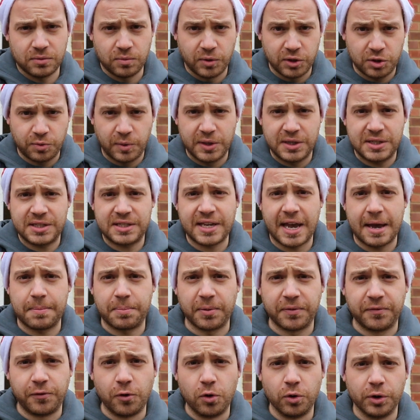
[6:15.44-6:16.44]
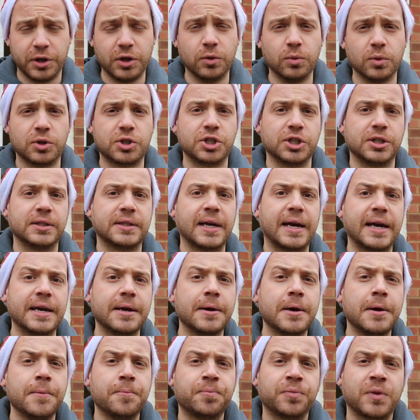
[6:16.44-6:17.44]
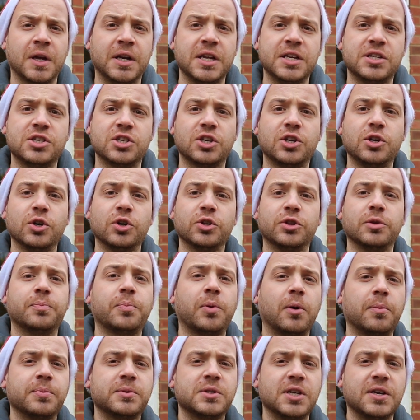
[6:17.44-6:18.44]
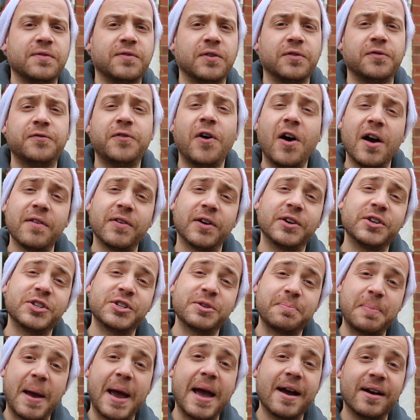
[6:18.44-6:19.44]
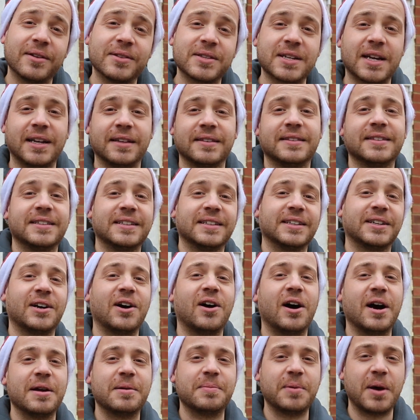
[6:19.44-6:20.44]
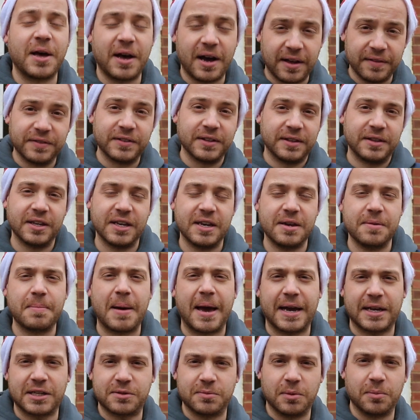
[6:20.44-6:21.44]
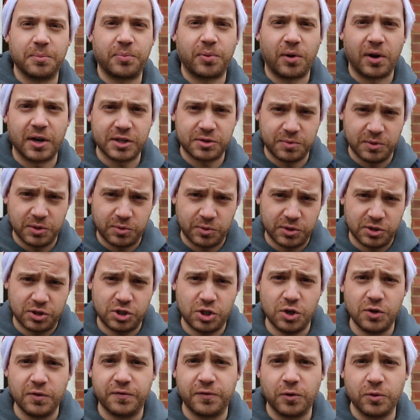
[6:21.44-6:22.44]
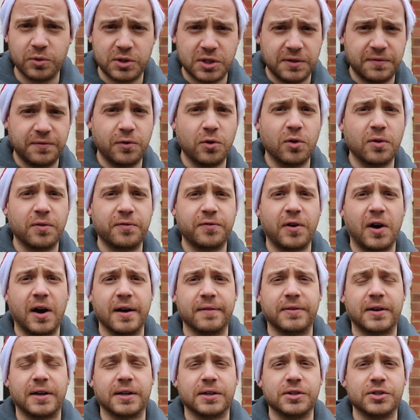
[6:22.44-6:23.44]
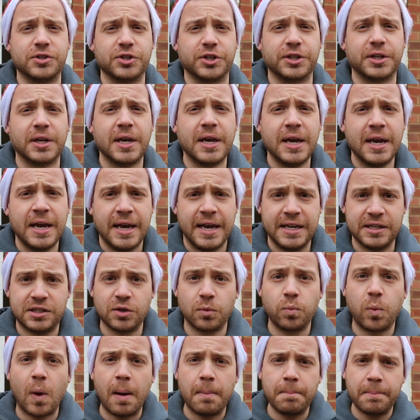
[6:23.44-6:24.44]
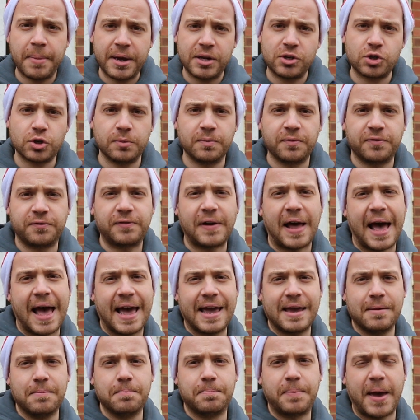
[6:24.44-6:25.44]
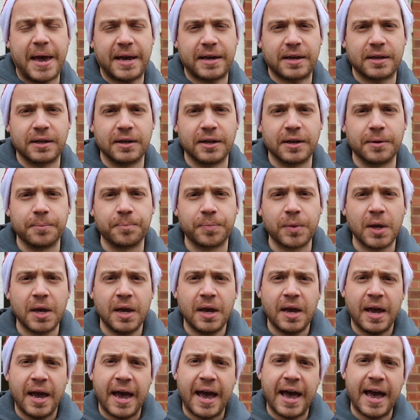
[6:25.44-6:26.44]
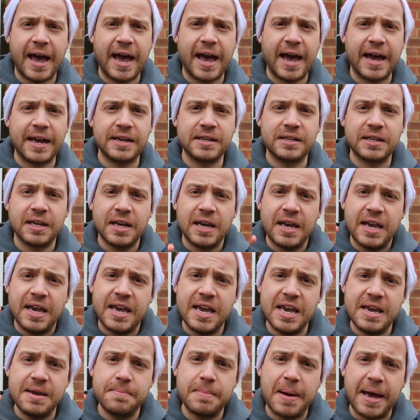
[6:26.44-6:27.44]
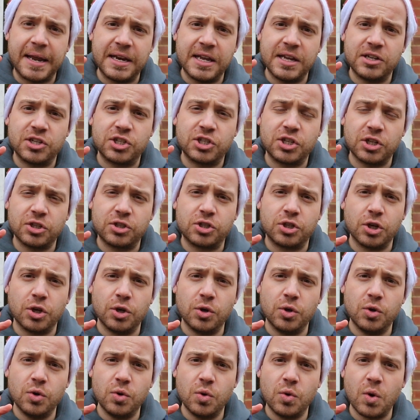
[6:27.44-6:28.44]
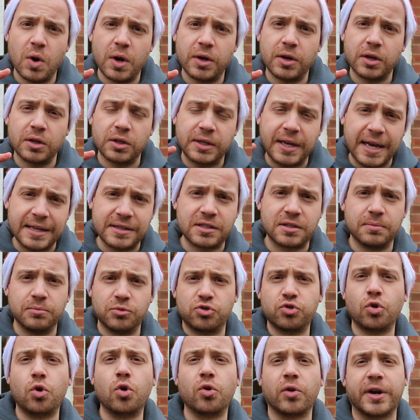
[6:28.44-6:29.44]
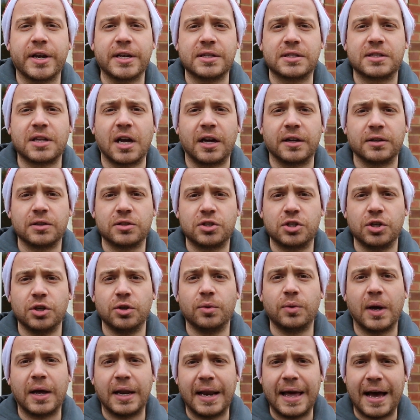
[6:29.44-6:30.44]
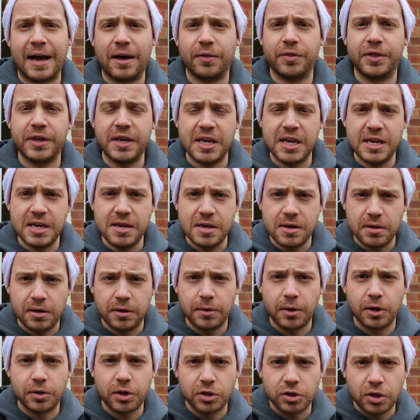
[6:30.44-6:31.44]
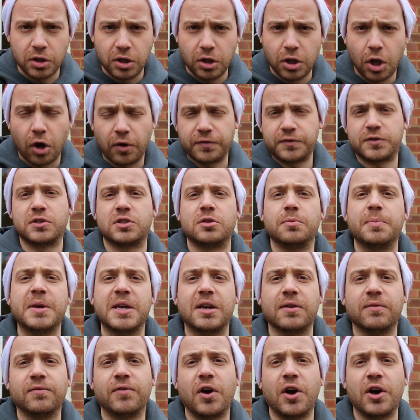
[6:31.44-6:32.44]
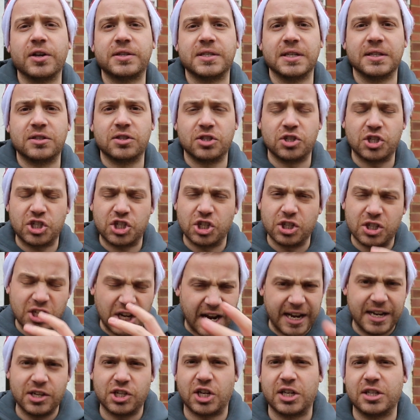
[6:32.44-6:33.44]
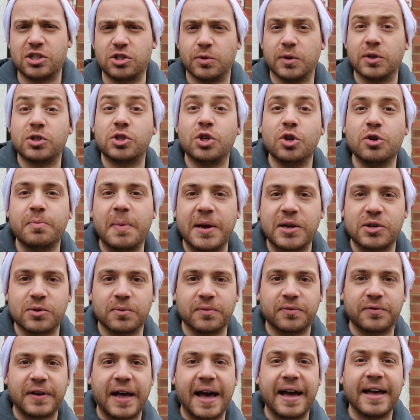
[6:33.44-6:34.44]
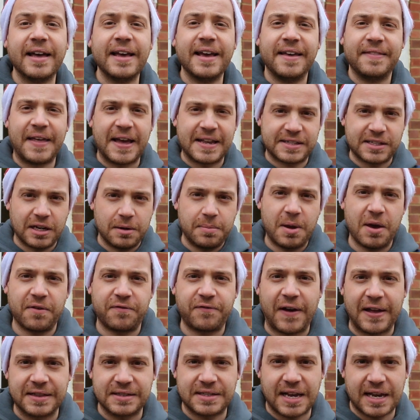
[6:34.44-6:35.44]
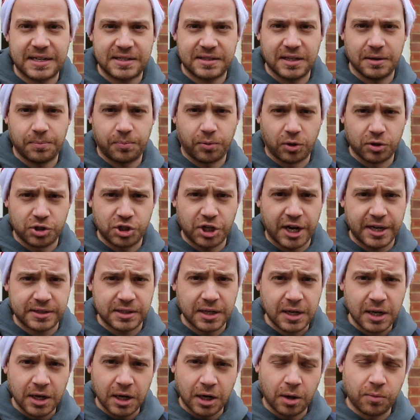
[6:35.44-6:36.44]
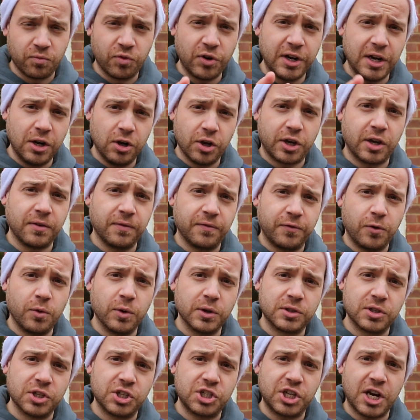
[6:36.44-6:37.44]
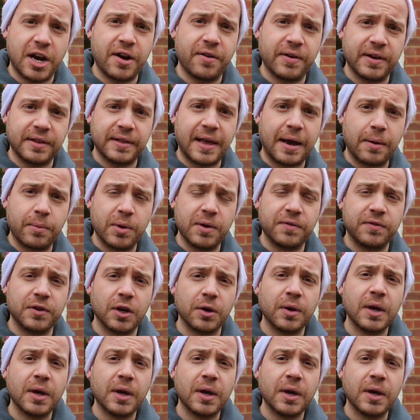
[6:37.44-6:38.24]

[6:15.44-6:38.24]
which we'd set before the auction date, and he secured the property for £500 under the maximum price, which was $244,500. It's a 1-bedroom flat in Beckenham, and he managed to get some drawings done to allow the loft to be converted, to change it into a 2-bedroom flat. And that's going to be a fantastic project, and I'm really looking forward to sharing that with you.